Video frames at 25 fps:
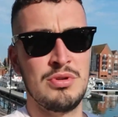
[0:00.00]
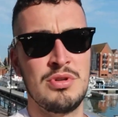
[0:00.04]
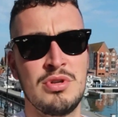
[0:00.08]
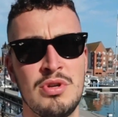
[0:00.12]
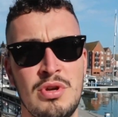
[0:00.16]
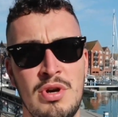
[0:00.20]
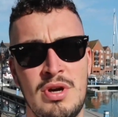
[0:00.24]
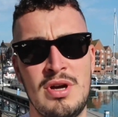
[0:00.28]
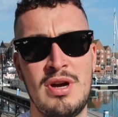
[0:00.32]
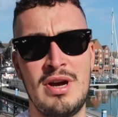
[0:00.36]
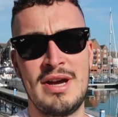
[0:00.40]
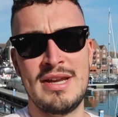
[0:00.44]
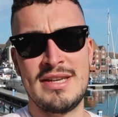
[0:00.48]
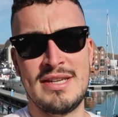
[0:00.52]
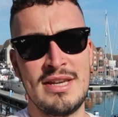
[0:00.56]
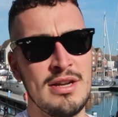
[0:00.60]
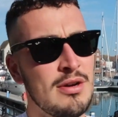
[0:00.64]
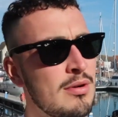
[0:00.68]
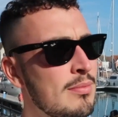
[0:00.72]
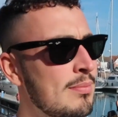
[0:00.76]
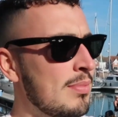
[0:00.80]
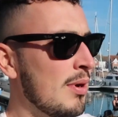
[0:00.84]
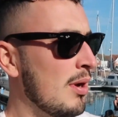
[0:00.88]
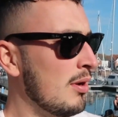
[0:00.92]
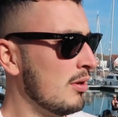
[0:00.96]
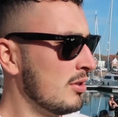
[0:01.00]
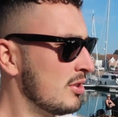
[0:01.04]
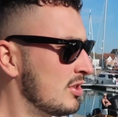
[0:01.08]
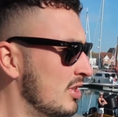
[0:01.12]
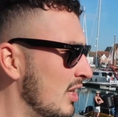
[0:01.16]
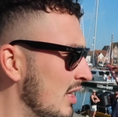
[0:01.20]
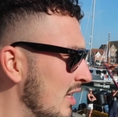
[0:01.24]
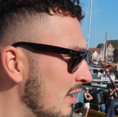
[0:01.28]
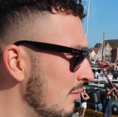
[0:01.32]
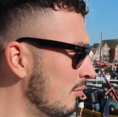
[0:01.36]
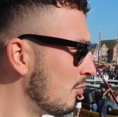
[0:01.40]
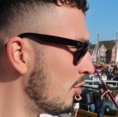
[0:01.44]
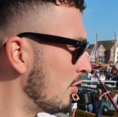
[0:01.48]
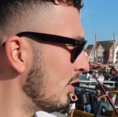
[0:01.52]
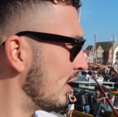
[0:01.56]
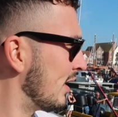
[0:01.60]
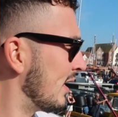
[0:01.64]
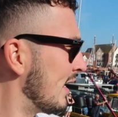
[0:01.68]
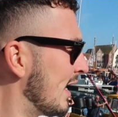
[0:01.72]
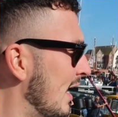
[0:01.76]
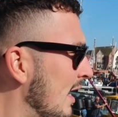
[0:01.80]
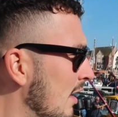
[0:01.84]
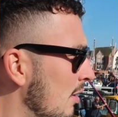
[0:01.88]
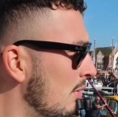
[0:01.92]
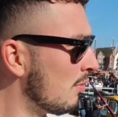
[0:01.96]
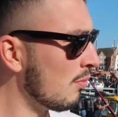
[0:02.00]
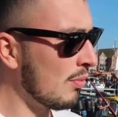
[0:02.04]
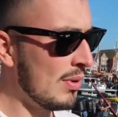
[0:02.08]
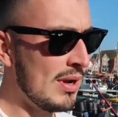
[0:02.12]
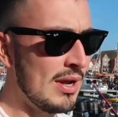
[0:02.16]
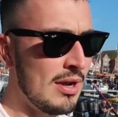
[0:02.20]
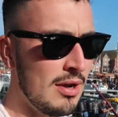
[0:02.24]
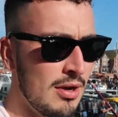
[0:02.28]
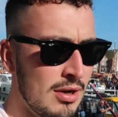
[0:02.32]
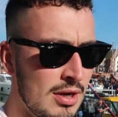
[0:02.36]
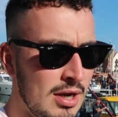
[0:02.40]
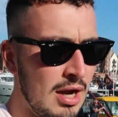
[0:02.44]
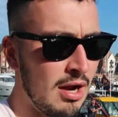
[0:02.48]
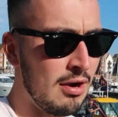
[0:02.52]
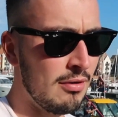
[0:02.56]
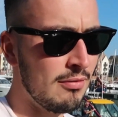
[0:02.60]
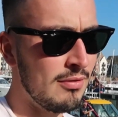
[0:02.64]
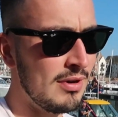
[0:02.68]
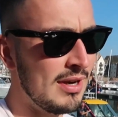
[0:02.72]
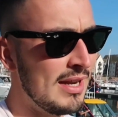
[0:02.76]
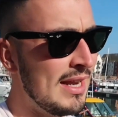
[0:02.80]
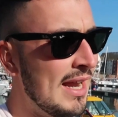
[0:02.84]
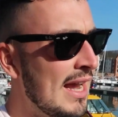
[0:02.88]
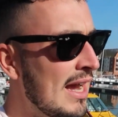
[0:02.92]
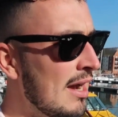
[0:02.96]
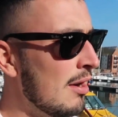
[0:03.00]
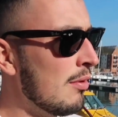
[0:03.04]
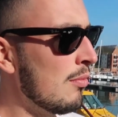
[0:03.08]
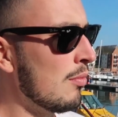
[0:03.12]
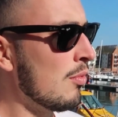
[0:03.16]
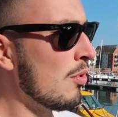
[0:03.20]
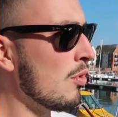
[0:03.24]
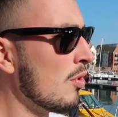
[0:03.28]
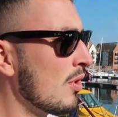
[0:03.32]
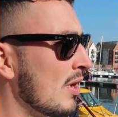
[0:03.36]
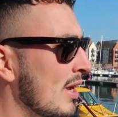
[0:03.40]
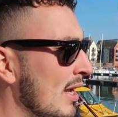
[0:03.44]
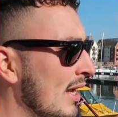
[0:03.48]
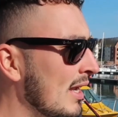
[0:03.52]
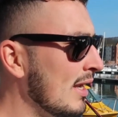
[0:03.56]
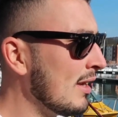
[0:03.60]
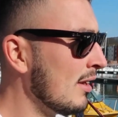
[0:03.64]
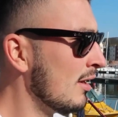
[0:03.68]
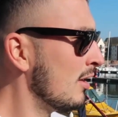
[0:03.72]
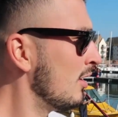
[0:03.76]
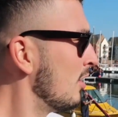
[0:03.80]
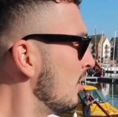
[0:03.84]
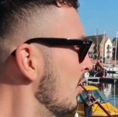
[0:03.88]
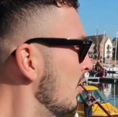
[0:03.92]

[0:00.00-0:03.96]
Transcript: was not ideal. But Sunday morning now, we are currently out walking.